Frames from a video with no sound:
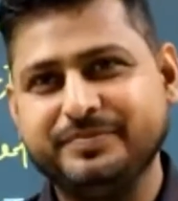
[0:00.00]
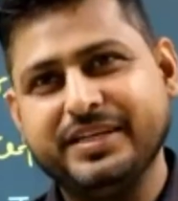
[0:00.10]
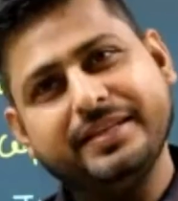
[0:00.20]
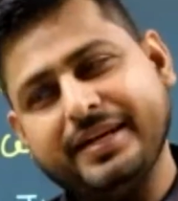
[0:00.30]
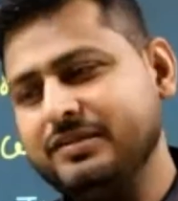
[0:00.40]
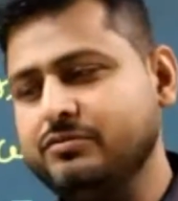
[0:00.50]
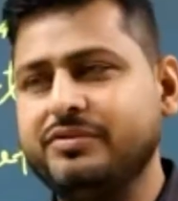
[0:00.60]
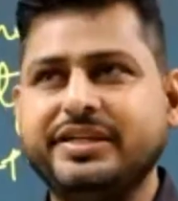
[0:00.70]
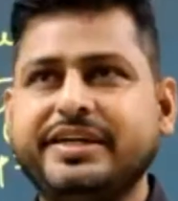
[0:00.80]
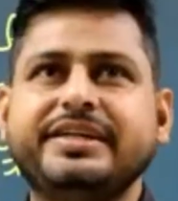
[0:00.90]
There are some
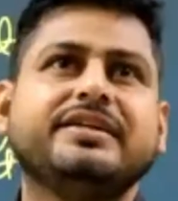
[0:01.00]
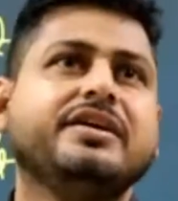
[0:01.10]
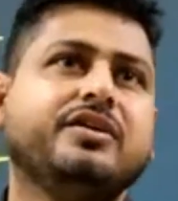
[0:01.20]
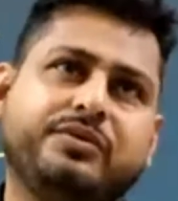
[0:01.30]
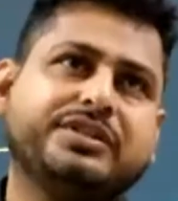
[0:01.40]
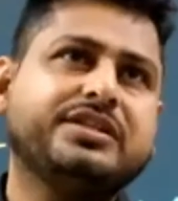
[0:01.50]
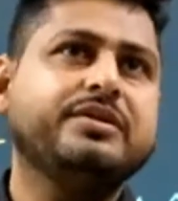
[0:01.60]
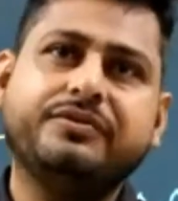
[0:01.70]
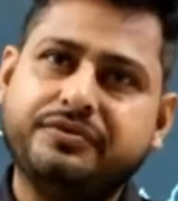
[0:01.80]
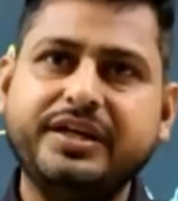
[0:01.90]
websites which give the
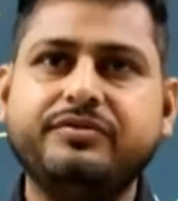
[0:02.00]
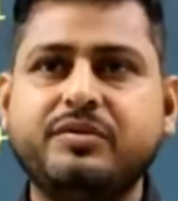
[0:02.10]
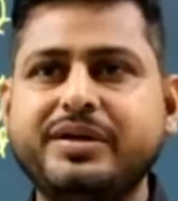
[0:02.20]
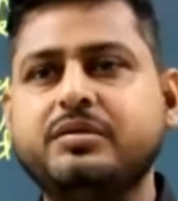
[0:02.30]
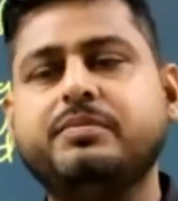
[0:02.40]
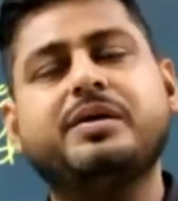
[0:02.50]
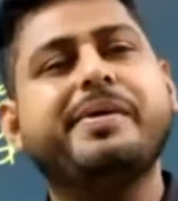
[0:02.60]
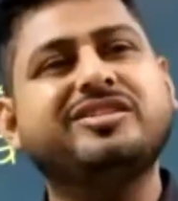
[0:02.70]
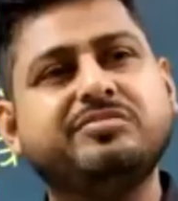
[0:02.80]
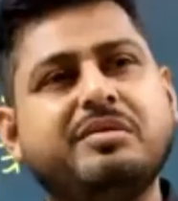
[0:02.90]
free information, but
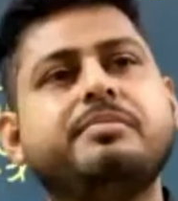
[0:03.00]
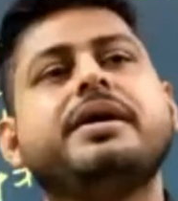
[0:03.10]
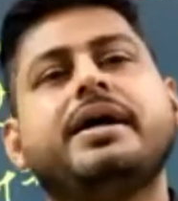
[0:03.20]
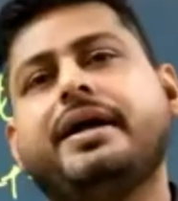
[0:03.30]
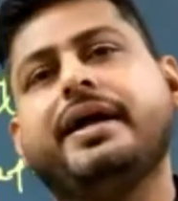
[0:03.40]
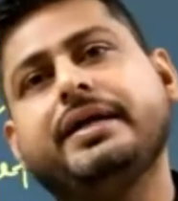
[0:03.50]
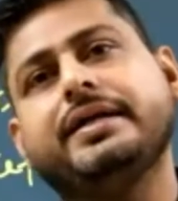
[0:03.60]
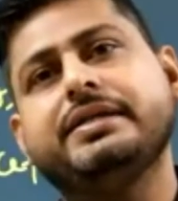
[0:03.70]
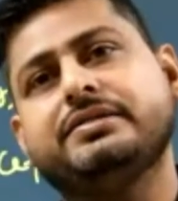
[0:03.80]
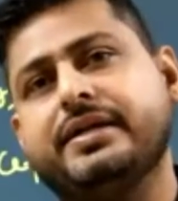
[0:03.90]
maximum
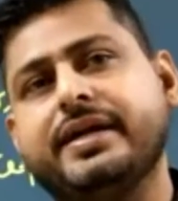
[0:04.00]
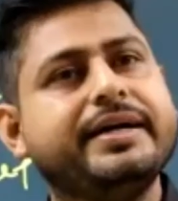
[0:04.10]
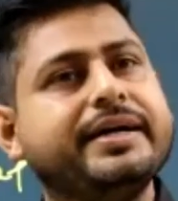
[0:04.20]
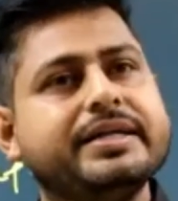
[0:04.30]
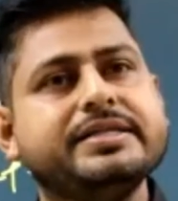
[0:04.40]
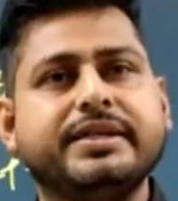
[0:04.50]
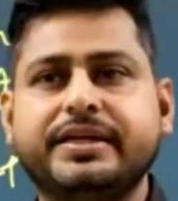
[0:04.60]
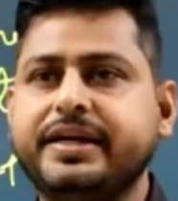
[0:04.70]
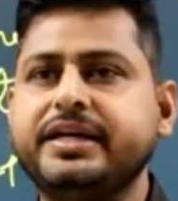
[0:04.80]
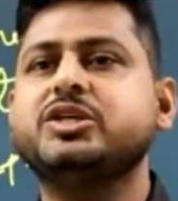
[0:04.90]
this threat intelligence data
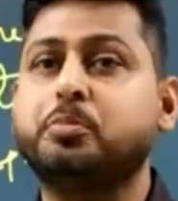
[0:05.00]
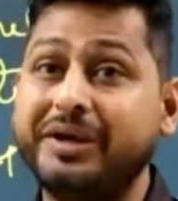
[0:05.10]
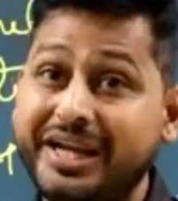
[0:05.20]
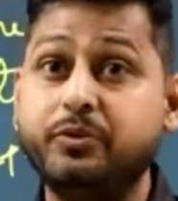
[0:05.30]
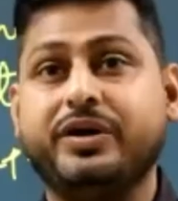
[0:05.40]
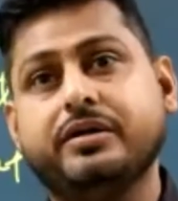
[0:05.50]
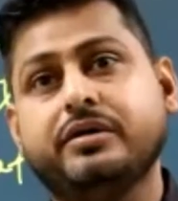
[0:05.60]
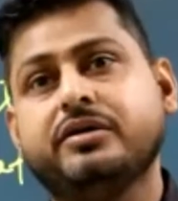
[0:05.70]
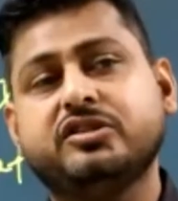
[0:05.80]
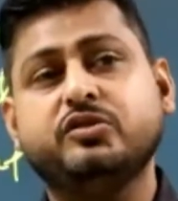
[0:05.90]
is paid one.
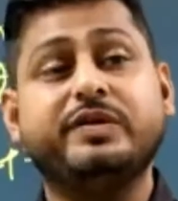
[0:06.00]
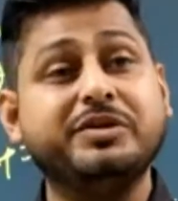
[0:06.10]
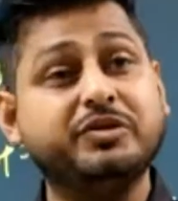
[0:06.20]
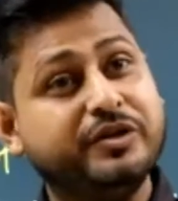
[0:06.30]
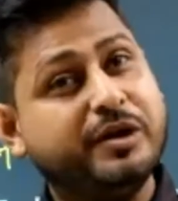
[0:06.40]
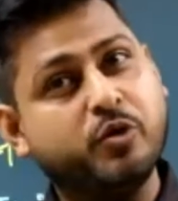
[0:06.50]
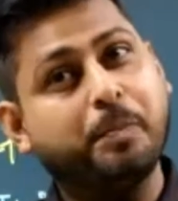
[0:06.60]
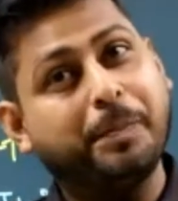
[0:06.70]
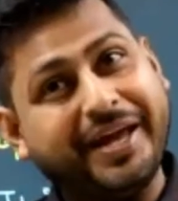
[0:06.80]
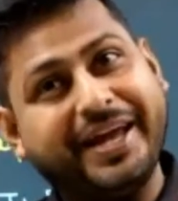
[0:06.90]
So that means you have to
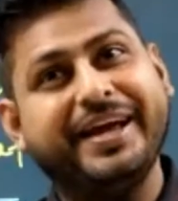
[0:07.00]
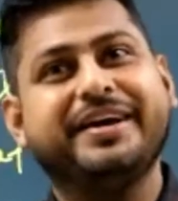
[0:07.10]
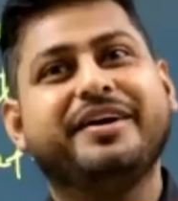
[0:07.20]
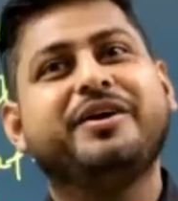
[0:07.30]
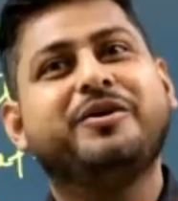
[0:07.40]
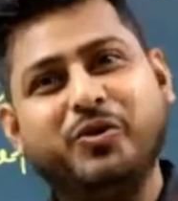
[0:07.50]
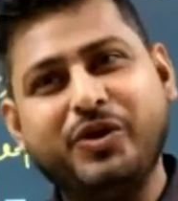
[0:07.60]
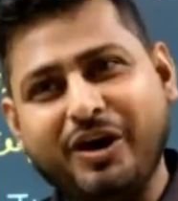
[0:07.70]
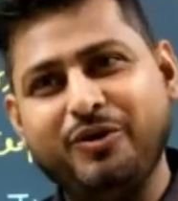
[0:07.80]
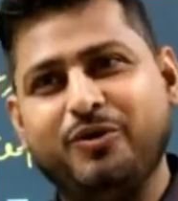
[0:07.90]
pay to
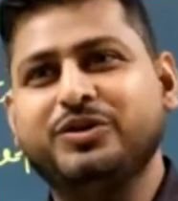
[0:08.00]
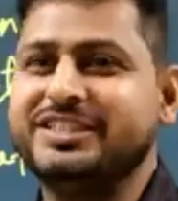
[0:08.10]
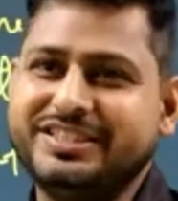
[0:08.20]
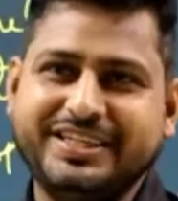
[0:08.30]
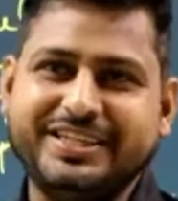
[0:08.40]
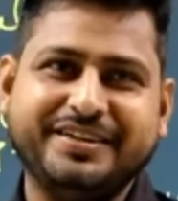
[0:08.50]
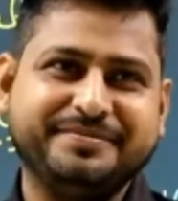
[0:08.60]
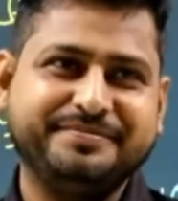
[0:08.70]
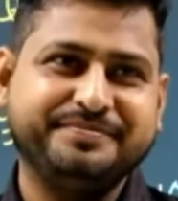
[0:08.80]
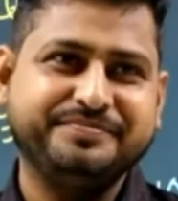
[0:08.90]
download this data,
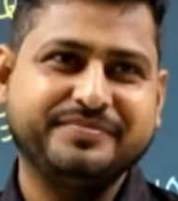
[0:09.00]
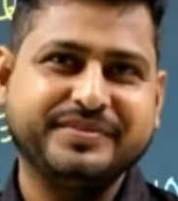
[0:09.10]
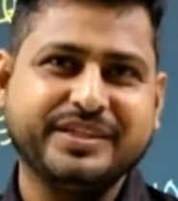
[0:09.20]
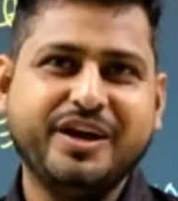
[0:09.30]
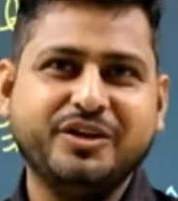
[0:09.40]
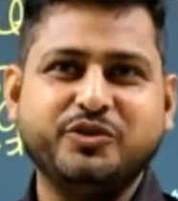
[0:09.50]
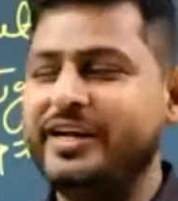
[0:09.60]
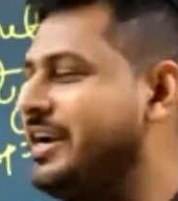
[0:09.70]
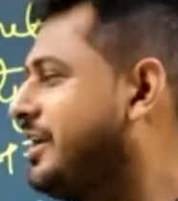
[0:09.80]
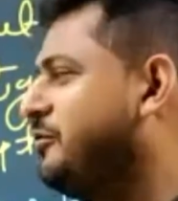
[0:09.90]
so
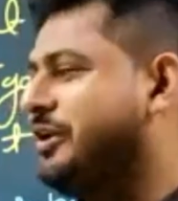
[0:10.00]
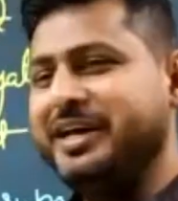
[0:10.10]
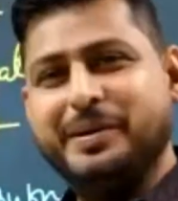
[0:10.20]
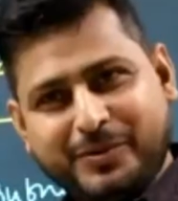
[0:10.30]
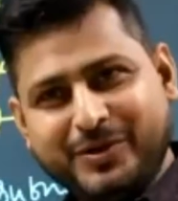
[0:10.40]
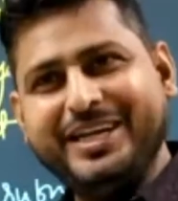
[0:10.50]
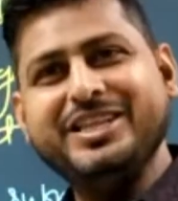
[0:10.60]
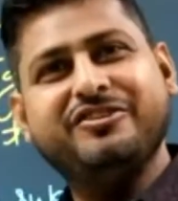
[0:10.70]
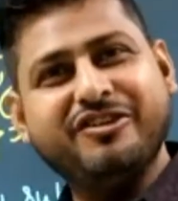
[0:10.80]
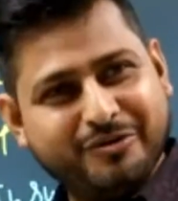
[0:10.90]
that we can put in the
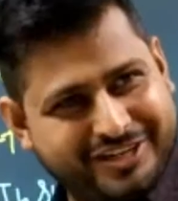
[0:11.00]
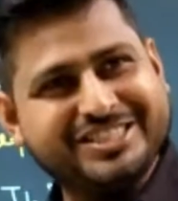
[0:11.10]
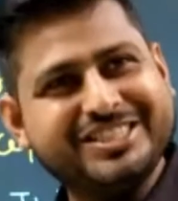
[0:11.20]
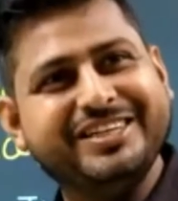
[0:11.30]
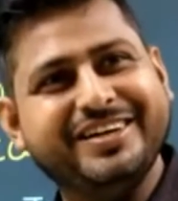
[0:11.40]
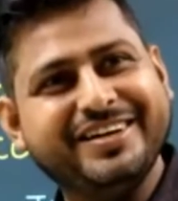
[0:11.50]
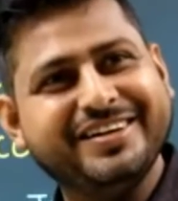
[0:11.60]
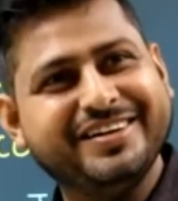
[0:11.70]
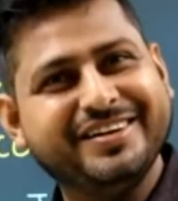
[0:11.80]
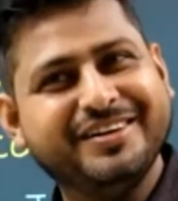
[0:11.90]
form of list here,
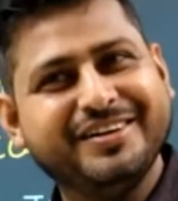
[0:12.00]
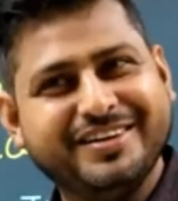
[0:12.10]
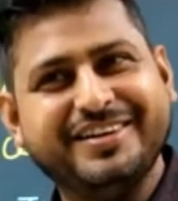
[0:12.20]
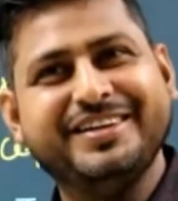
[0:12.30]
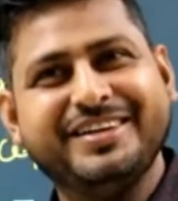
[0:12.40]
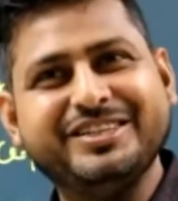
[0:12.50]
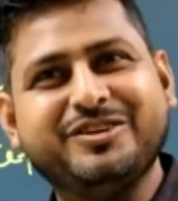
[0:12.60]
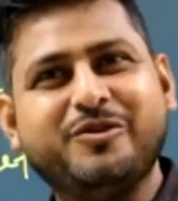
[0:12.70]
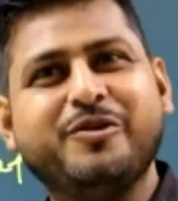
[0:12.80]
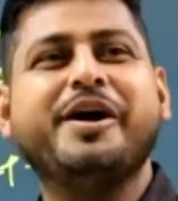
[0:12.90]
yes or
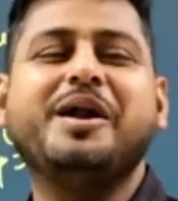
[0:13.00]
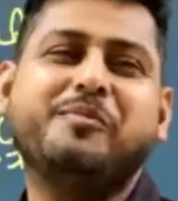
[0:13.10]
no, and